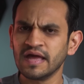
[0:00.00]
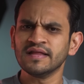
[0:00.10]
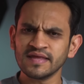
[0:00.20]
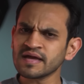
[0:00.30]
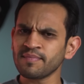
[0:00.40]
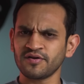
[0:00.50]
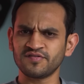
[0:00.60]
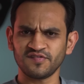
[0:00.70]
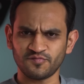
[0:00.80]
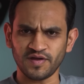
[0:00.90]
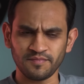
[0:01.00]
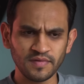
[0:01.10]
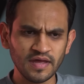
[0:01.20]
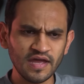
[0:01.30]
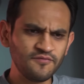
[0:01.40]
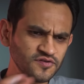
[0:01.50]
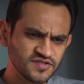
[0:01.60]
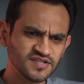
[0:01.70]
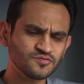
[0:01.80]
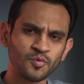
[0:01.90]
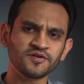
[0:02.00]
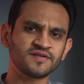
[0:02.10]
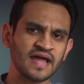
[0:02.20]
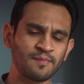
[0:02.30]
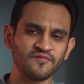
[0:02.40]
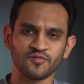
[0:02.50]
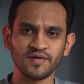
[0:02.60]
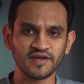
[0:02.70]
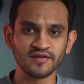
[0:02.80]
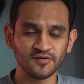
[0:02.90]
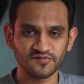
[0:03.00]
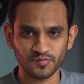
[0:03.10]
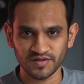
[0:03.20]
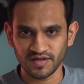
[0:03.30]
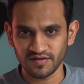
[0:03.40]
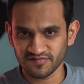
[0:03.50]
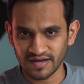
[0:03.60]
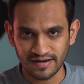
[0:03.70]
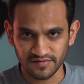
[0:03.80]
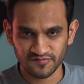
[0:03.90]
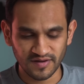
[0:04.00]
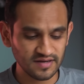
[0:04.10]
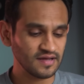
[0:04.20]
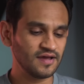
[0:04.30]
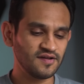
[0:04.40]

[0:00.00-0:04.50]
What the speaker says: Think about it this way. If you just want a tablet for making notes with the stylus, right?